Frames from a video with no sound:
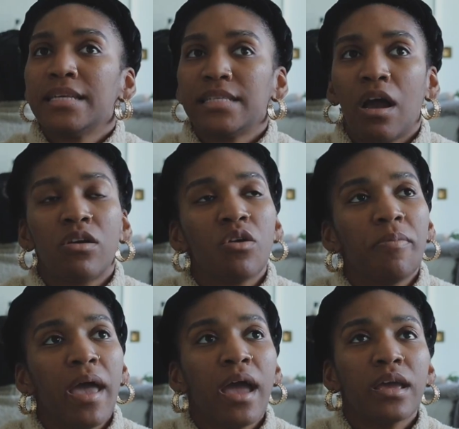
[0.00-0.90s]
sourdough
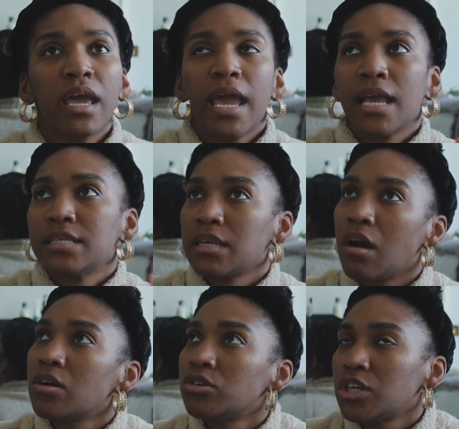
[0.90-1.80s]
pancakes,
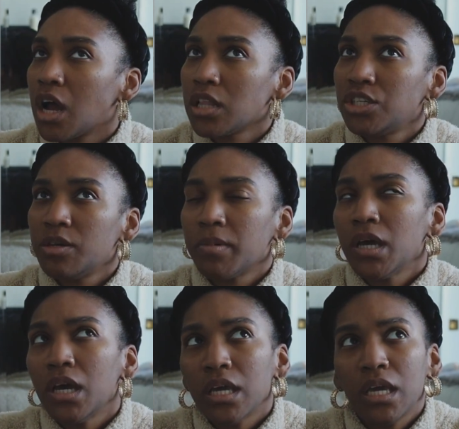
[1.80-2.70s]
sourdough chocolate chip
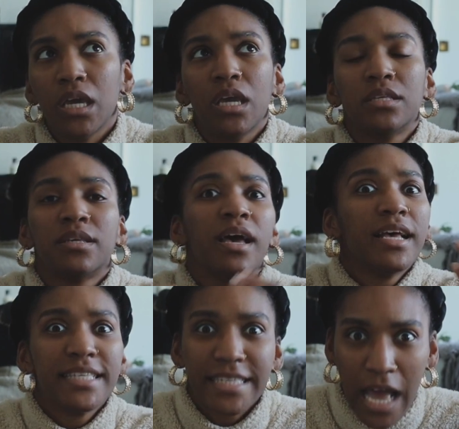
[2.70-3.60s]
cookies,
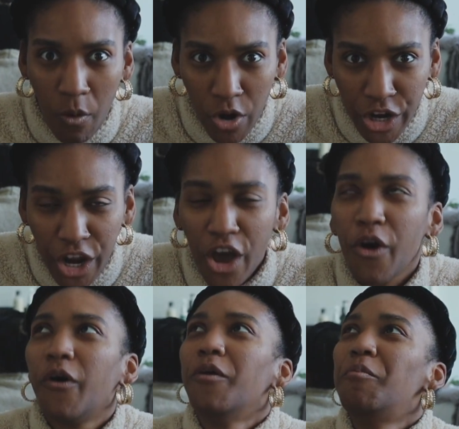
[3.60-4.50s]

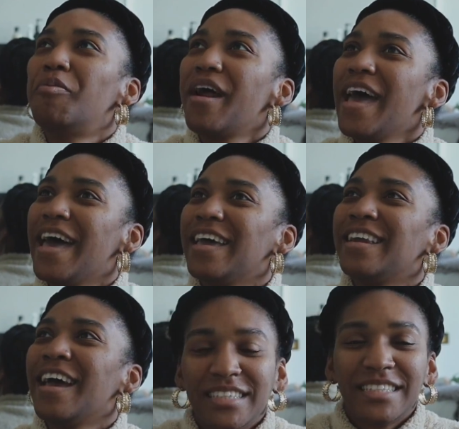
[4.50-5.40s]
sourdough
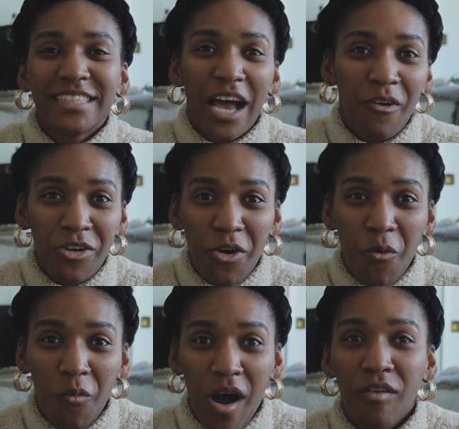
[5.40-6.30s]
bread,
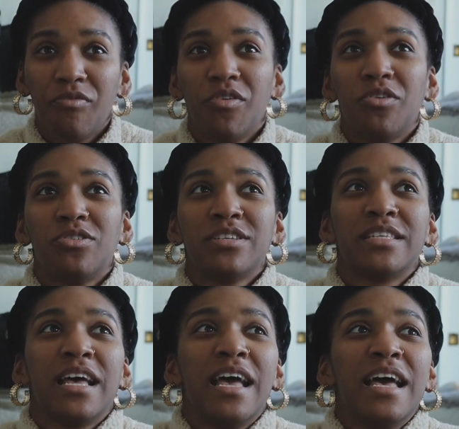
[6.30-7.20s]
sourdough
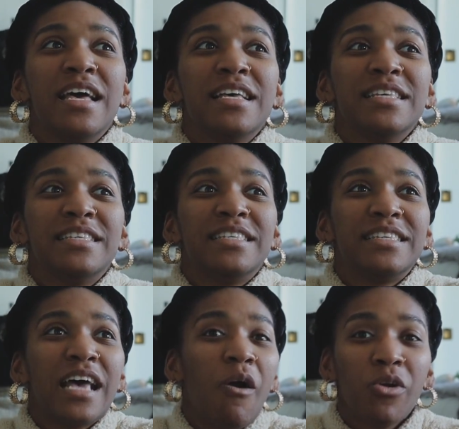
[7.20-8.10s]
waffles,
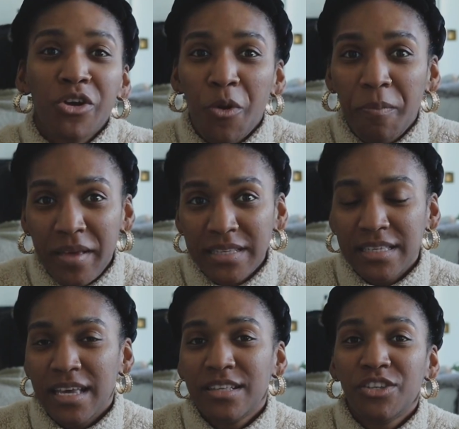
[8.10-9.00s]
sourdough
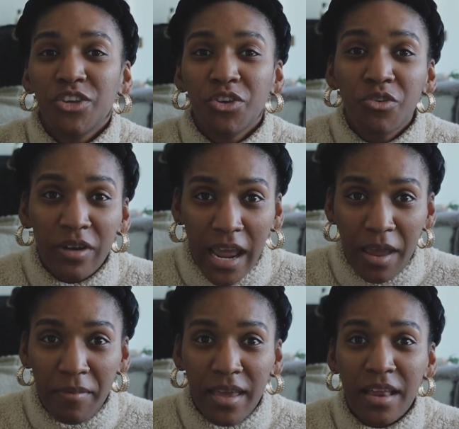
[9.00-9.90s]
biscuits, you
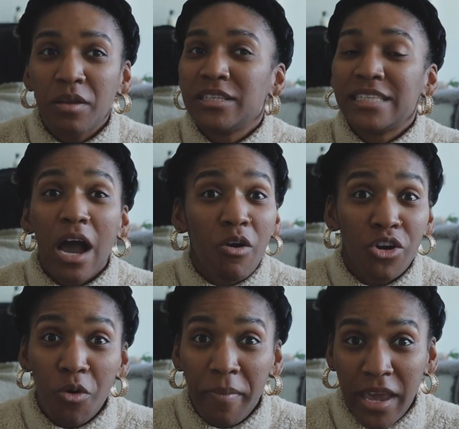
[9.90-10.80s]
name it,
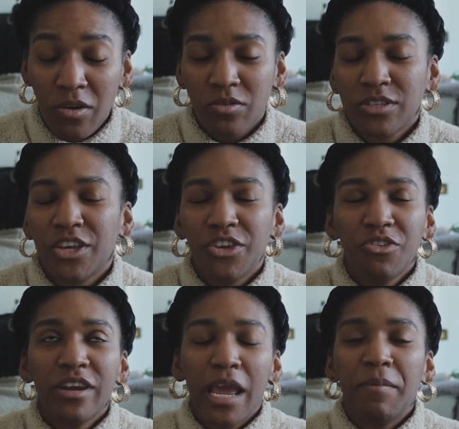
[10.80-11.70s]
sourdough bagels,
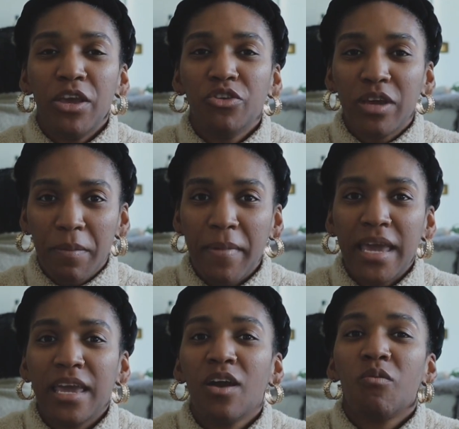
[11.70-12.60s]
you name it, you can
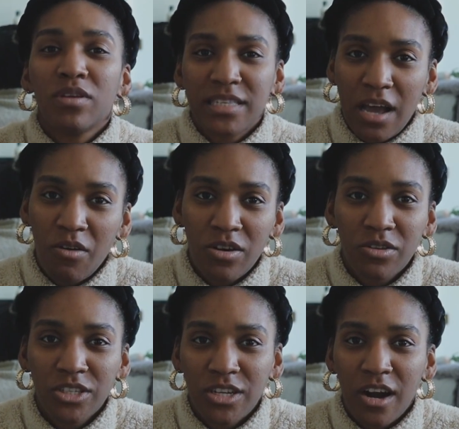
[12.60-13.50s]
make it with
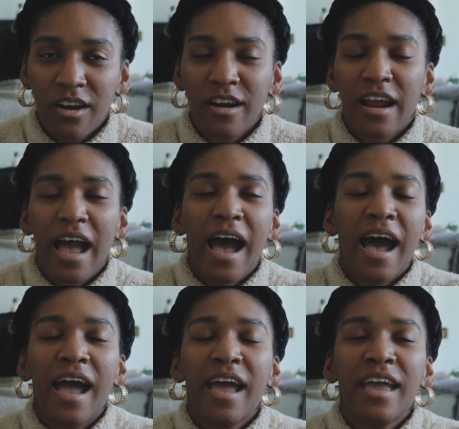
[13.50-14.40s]
sourdough starter.
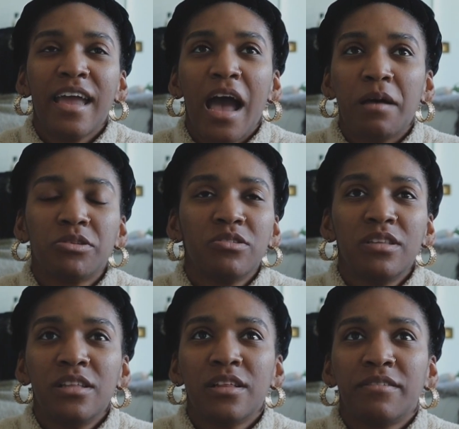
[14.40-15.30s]
I
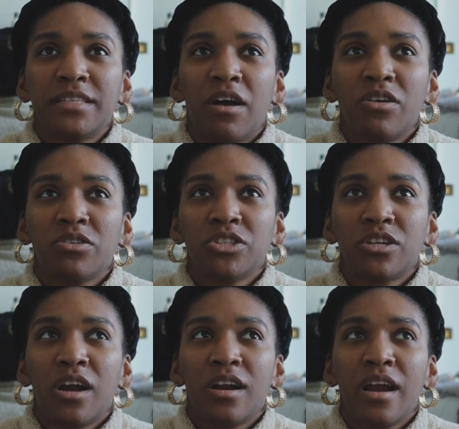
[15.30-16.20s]
absolutely love sourdough
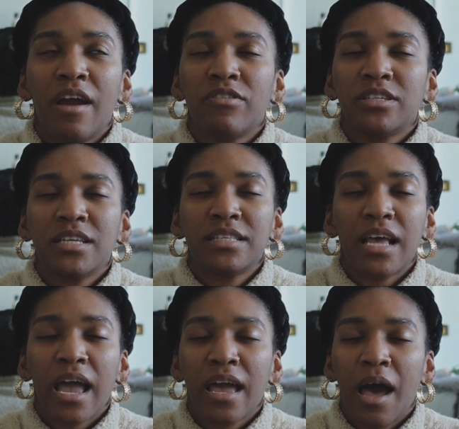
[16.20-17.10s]
starter. Ever since
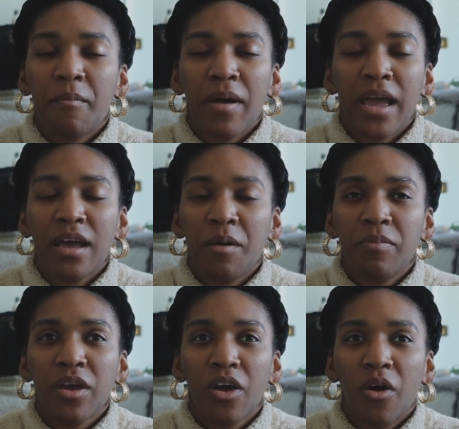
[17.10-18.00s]
I got mine up
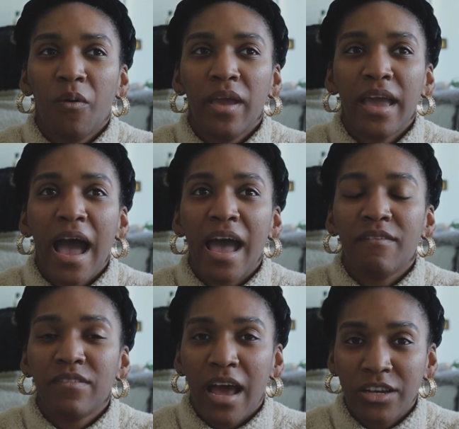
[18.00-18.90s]
and going, I
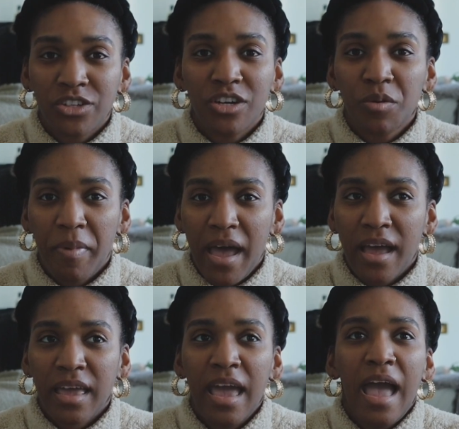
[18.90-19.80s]
have not turned
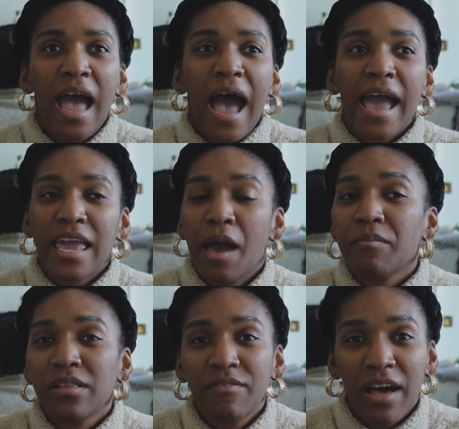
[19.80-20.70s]
back. I
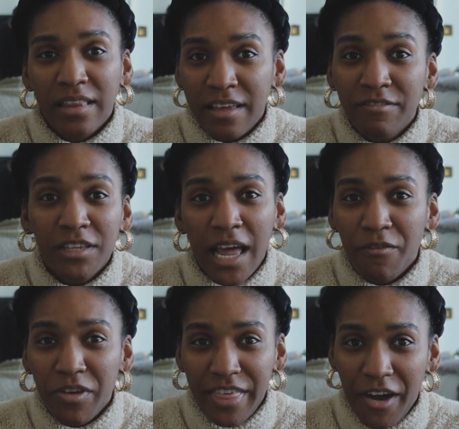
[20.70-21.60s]
can't believe I lived
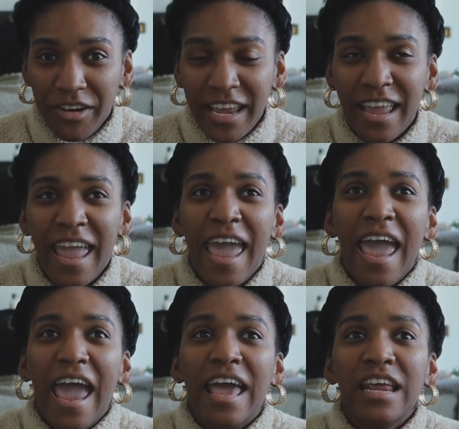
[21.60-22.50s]
life without it,
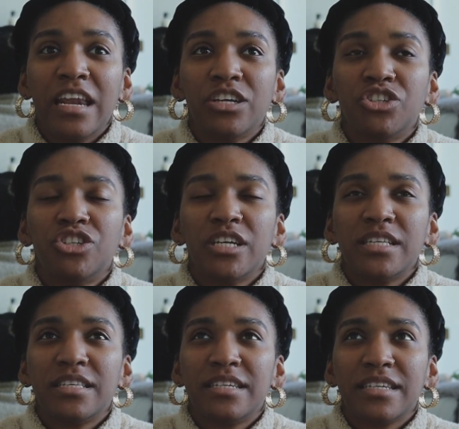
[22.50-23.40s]
and it is
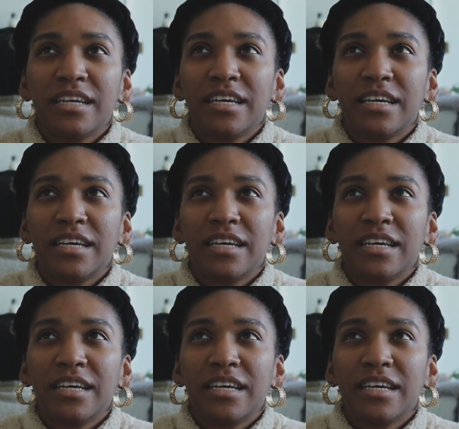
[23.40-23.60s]
just,